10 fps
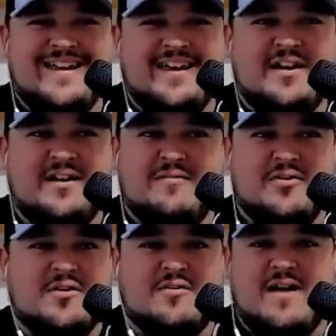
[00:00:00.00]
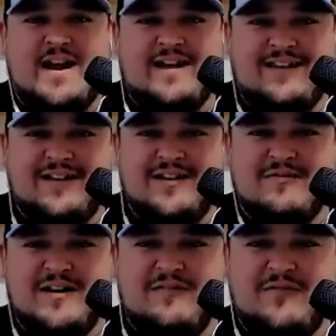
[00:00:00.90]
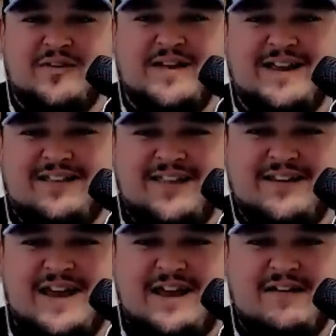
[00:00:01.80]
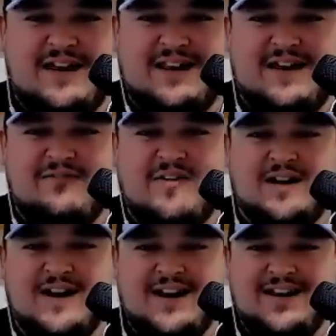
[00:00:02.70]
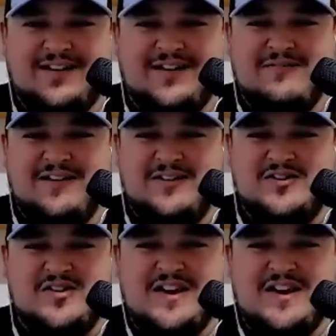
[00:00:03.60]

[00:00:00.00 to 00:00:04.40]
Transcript: you know, they're great, you know, when you feel like the day you're hitting like Fognini, you know, where you just